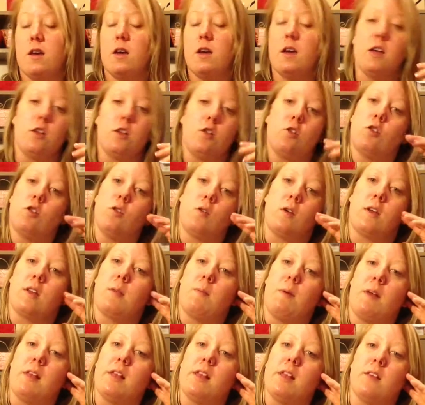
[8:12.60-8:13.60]
it's too
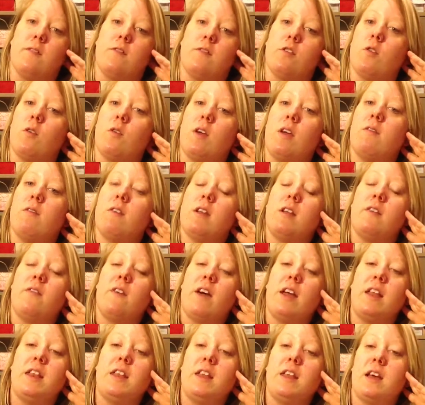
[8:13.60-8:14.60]
expensive. So even if
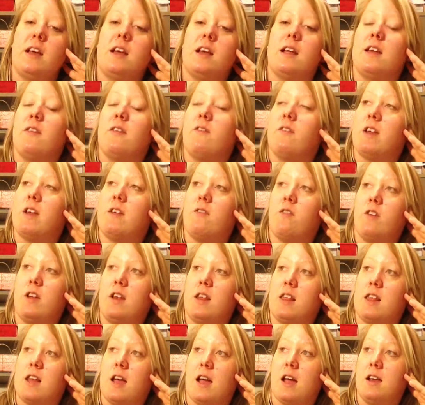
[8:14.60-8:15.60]
we
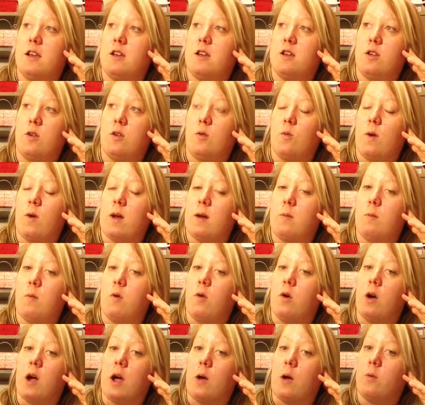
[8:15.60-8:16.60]
decided to do one
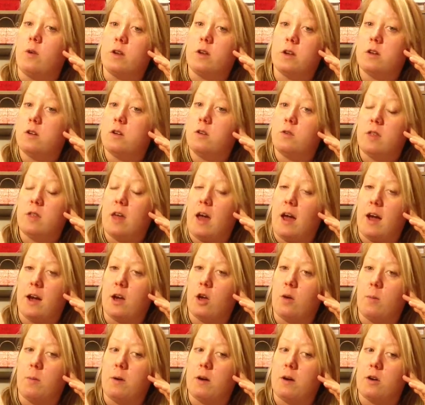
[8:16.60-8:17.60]
more, I wouldn't do the
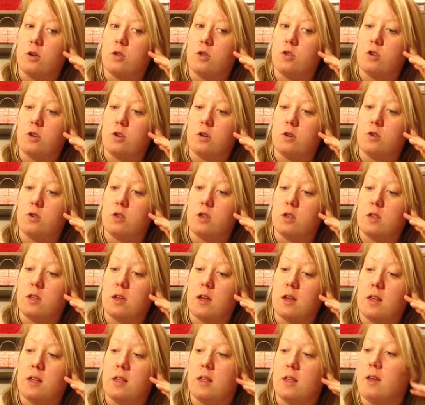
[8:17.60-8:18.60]
acupuncture, just
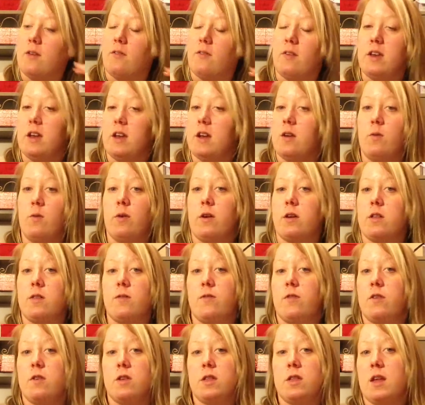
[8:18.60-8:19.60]
because if it didn't work the
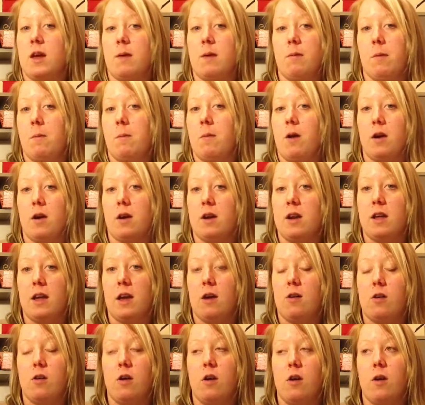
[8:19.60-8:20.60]
first time, I'm not going to
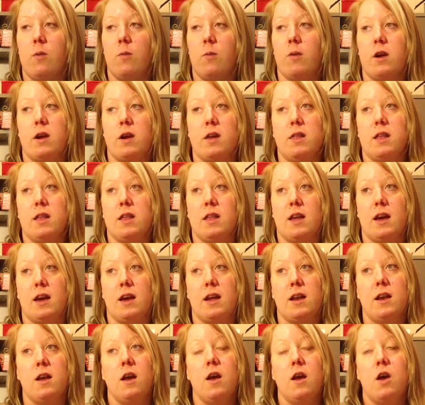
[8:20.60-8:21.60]
count on it working the
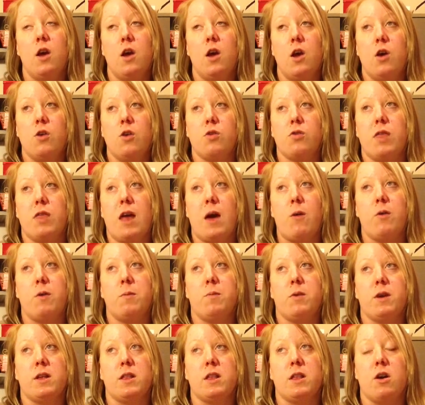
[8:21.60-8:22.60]
second. So that would
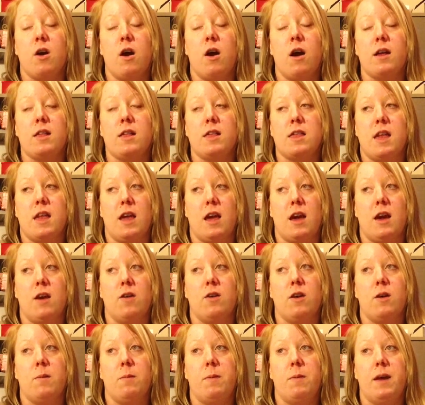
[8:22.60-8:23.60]
bring the cost
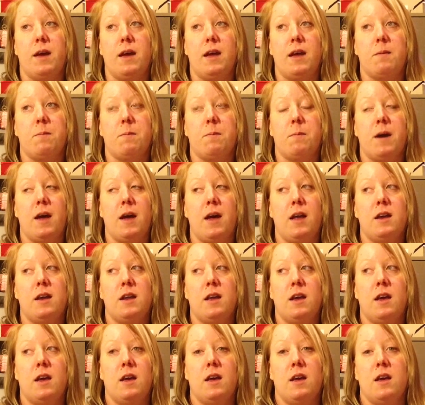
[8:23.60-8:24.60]
down a bit, but
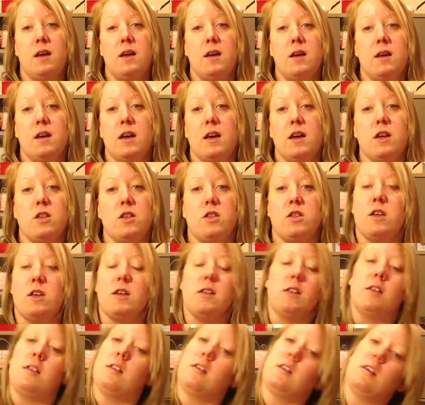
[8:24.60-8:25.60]
it's
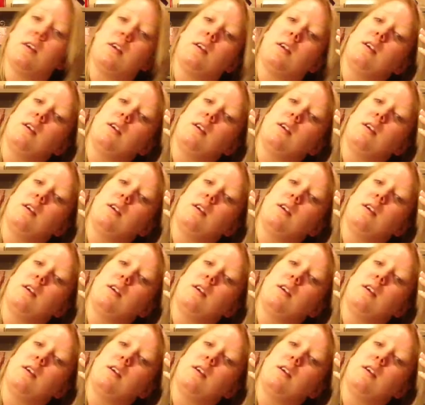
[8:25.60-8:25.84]
just